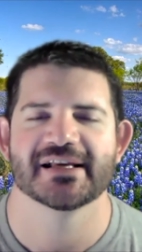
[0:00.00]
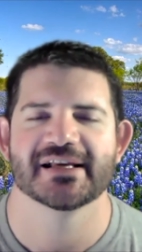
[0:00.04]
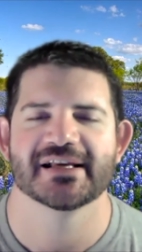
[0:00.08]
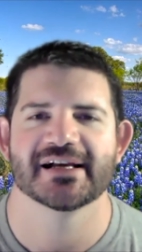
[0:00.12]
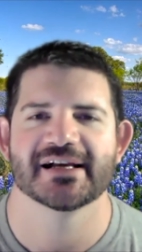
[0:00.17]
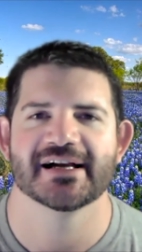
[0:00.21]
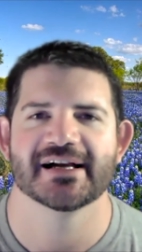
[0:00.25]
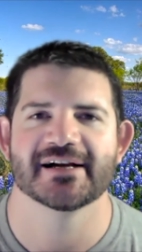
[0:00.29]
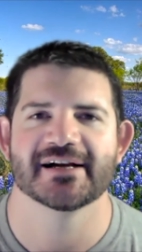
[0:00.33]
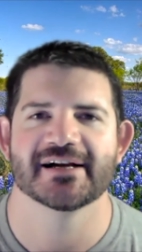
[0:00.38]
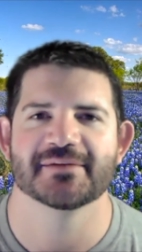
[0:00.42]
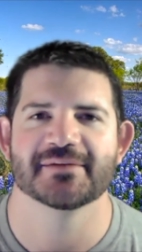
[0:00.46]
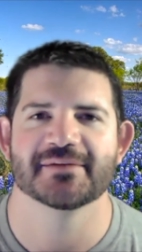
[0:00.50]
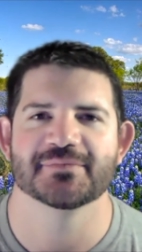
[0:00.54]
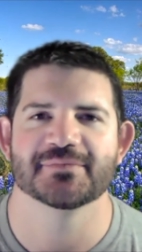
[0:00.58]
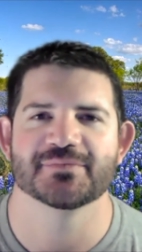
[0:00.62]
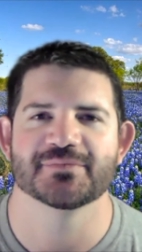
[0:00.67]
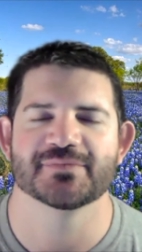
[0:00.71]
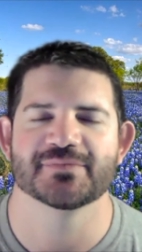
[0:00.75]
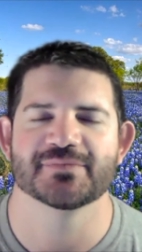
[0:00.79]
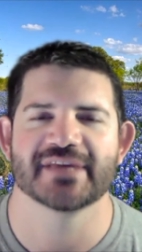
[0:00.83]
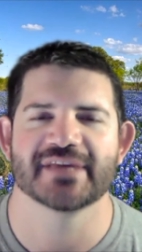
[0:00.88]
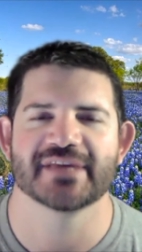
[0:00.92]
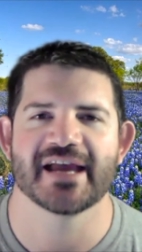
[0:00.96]
Um,
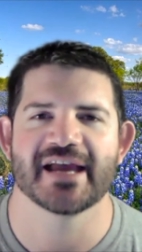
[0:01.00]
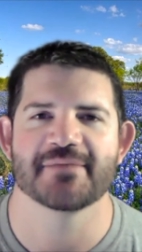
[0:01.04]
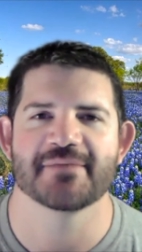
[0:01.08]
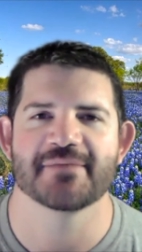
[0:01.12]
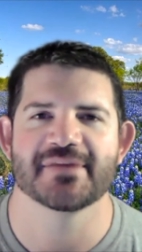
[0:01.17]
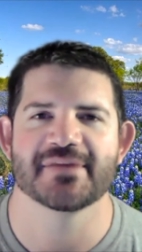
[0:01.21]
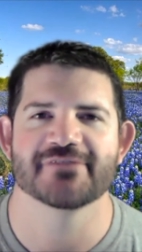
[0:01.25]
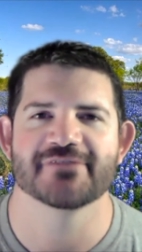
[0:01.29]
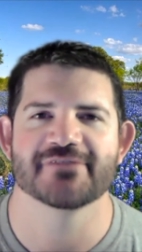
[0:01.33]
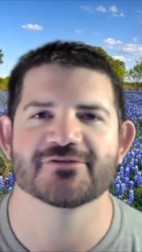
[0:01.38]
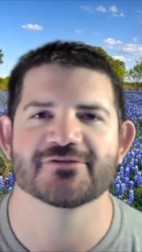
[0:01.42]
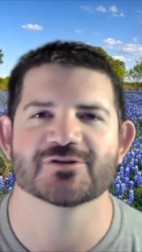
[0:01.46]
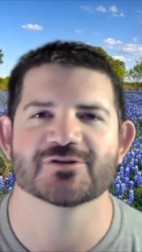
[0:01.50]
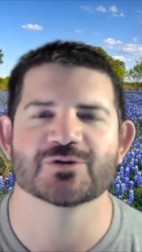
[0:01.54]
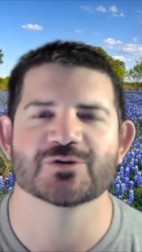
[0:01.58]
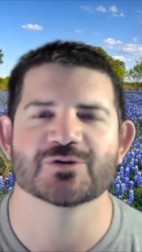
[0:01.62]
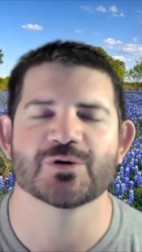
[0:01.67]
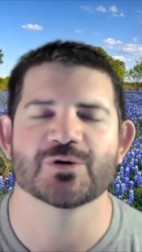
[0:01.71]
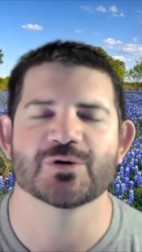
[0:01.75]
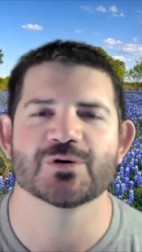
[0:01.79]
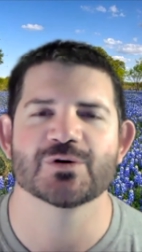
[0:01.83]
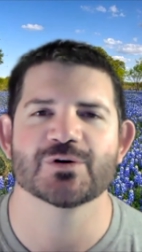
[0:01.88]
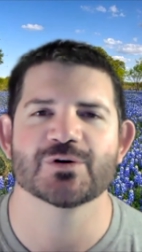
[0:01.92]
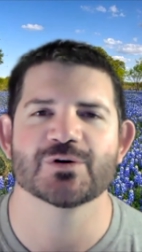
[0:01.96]
can't meet for
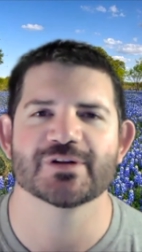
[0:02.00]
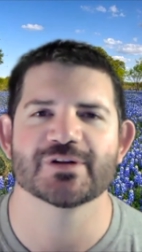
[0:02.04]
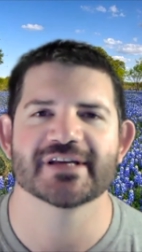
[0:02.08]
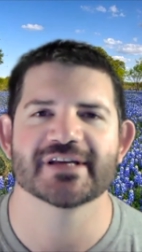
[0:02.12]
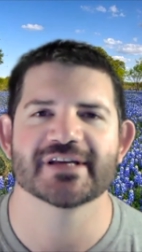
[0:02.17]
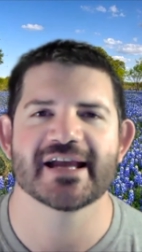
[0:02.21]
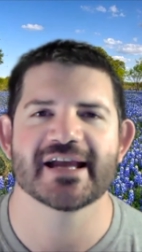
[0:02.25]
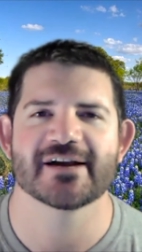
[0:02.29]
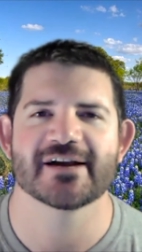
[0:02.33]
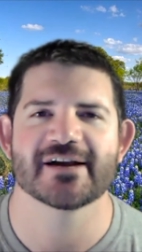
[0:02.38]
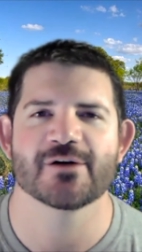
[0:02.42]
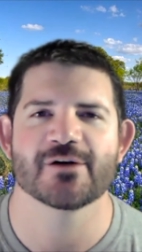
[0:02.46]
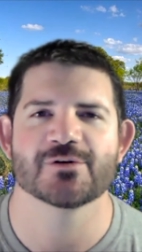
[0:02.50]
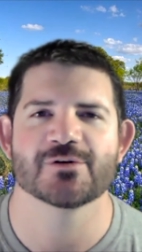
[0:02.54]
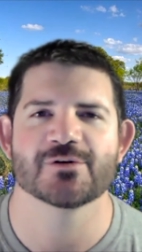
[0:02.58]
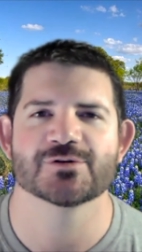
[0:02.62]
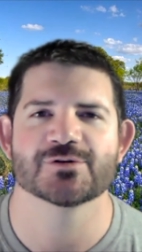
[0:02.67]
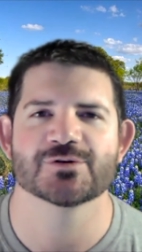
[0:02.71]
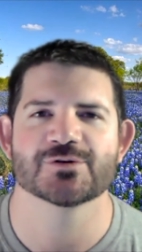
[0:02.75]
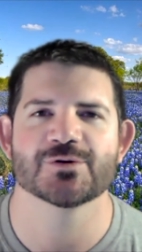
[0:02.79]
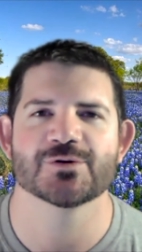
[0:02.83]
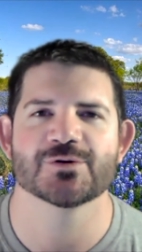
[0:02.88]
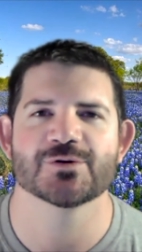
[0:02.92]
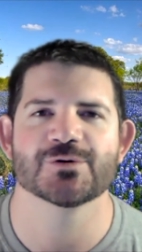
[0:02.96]
school and can't go to
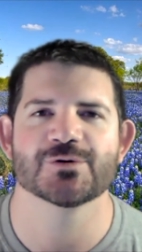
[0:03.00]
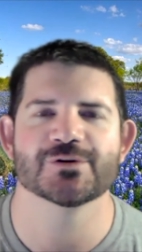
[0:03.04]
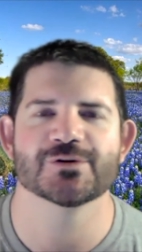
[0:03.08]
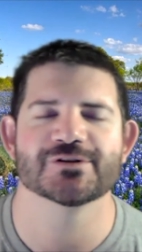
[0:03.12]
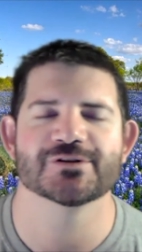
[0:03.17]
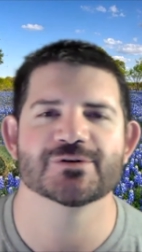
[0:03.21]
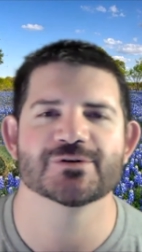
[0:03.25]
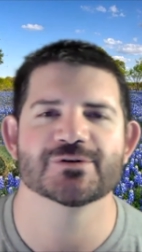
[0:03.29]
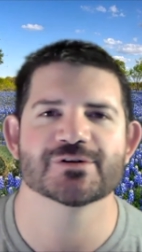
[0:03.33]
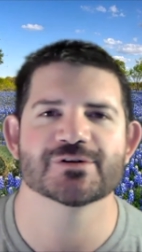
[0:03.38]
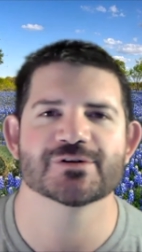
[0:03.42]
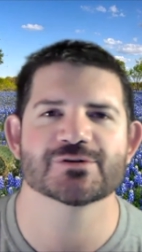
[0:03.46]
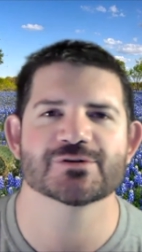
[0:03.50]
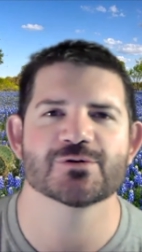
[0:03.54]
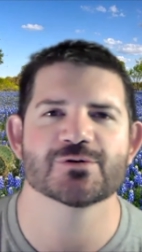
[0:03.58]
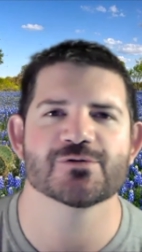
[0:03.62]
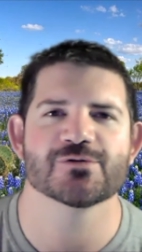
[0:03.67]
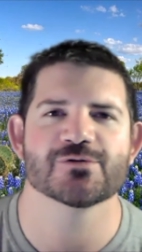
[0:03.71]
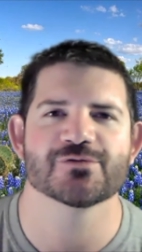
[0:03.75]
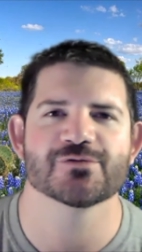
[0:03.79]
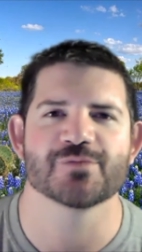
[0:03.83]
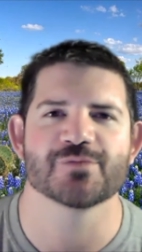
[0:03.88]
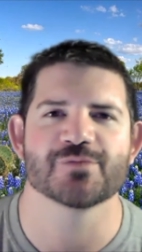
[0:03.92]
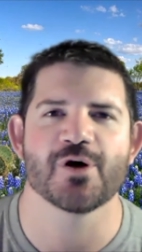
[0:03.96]
school and doing
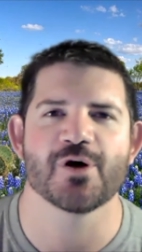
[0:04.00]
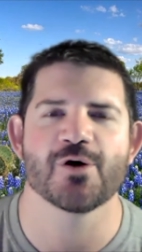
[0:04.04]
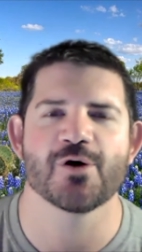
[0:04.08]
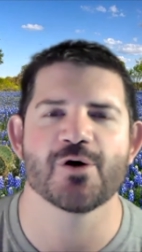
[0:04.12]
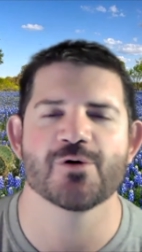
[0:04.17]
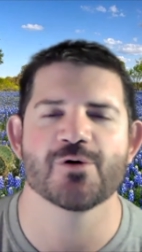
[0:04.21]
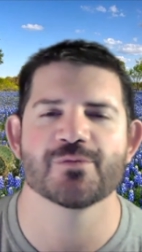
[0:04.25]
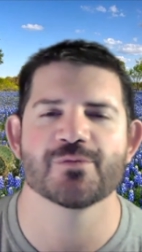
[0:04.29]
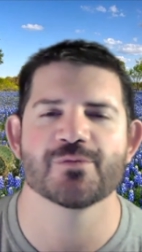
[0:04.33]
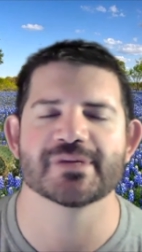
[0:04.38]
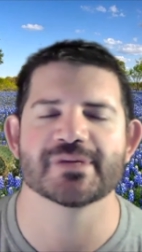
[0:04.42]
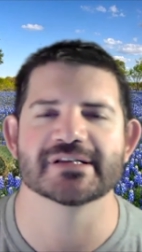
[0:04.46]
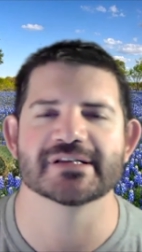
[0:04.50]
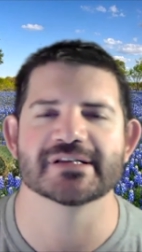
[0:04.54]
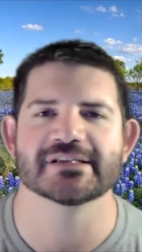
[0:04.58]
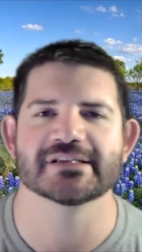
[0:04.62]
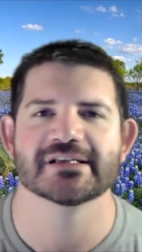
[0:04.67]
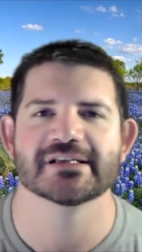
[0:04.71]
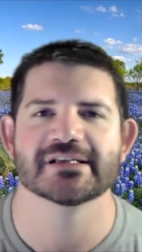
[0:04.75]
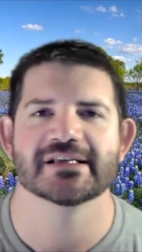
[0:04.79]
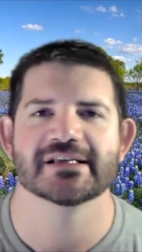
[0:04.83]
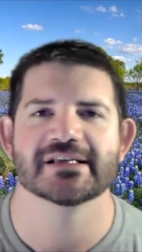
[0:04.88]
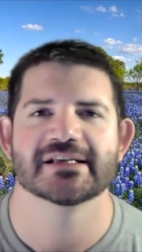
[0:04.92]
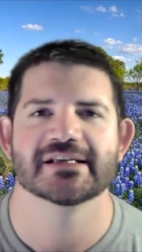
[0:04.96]
school from home and
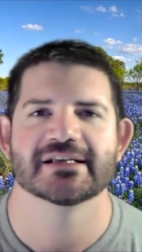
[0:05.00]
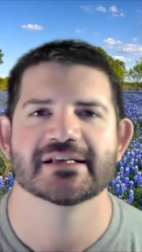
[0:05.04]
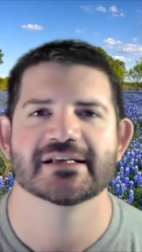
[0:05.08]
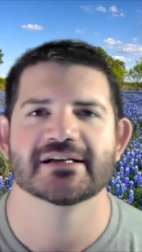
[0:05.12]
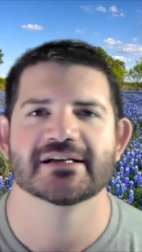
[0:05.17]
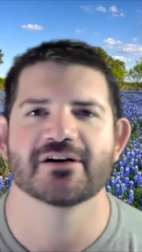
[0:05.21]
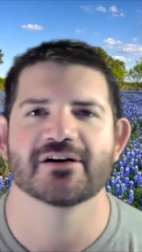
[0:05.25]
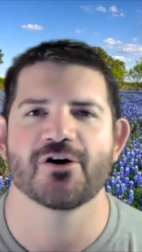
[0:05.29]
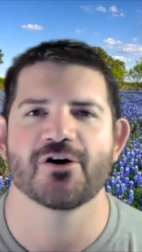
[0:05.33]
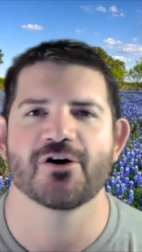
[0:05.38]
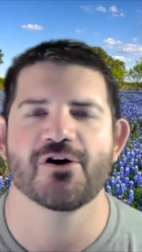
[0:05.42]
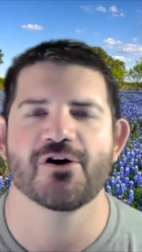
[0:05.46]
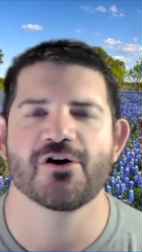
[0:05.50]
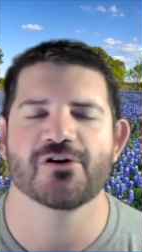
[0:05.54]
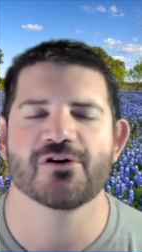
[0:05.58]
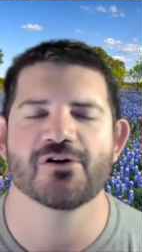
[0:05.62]
uh, all